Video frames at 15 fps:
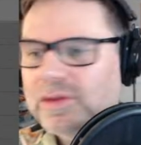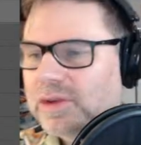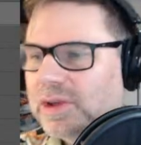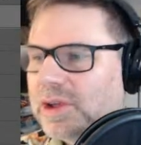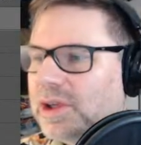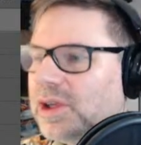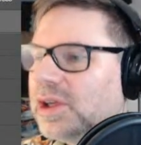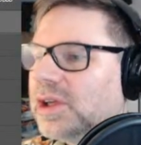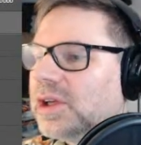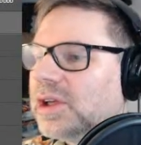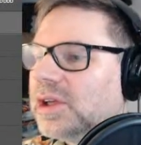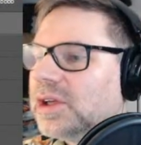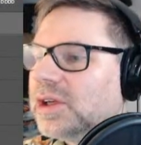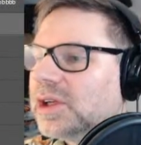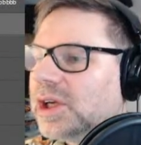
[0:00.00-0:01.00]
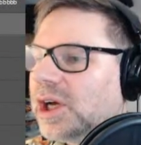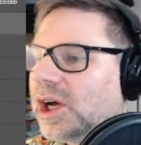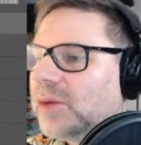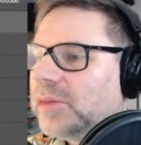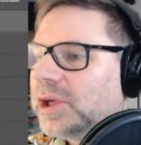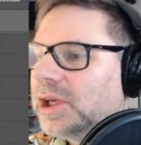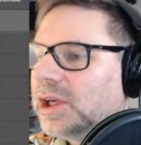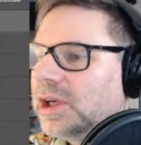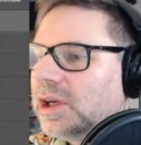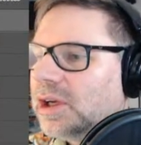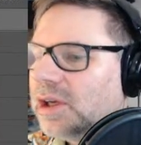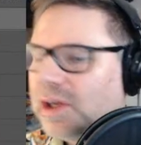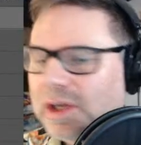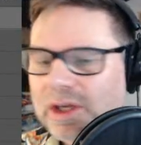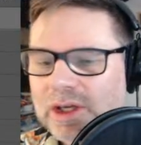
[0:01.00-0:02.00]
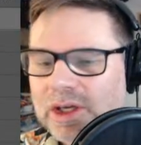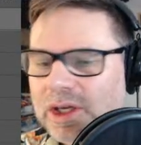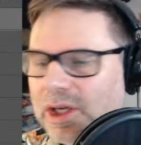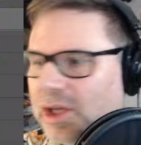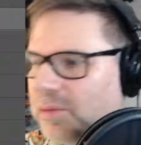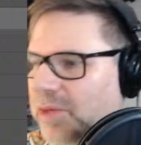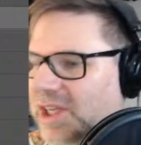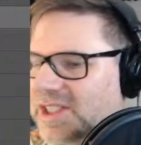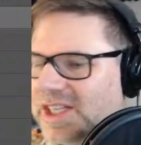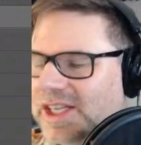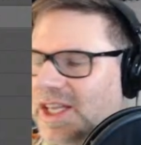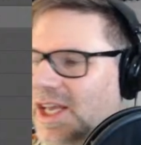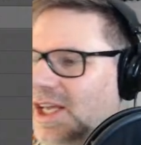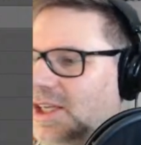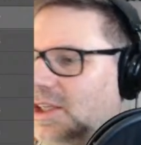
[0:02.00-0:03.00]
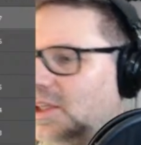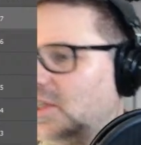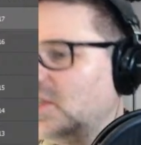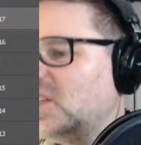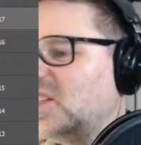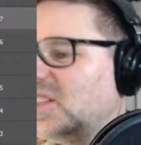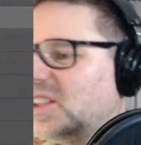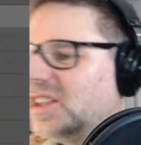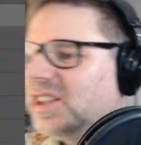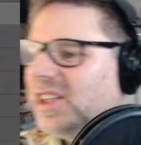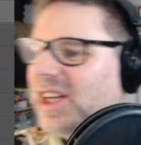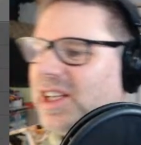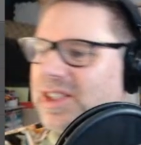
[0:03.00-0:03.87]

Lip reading: And copy. And paste again. Not